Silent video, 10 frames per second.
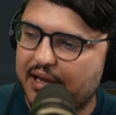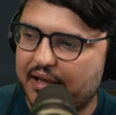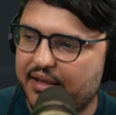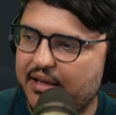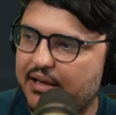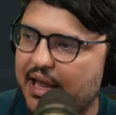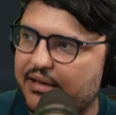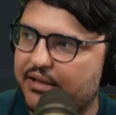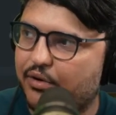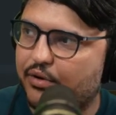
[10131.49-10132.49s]
I think it
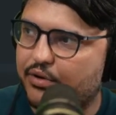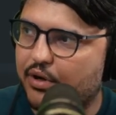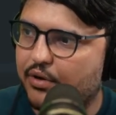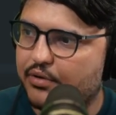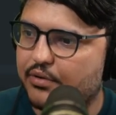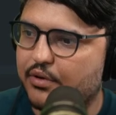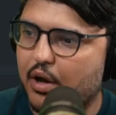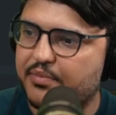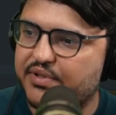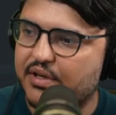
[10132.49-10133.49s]
landed on
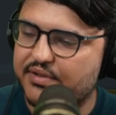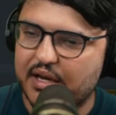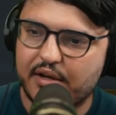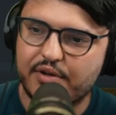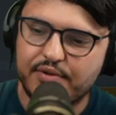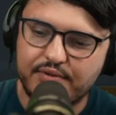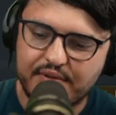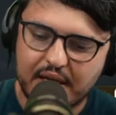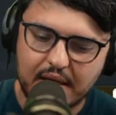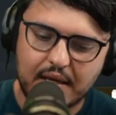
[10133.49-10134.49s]
Lobster, Hacker News,
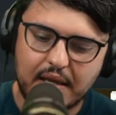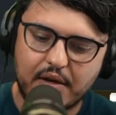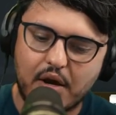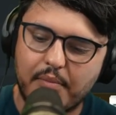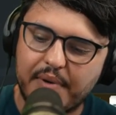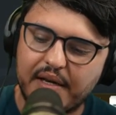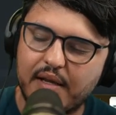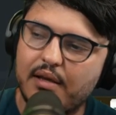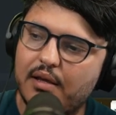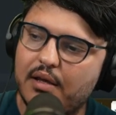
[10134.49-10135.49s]
and Company.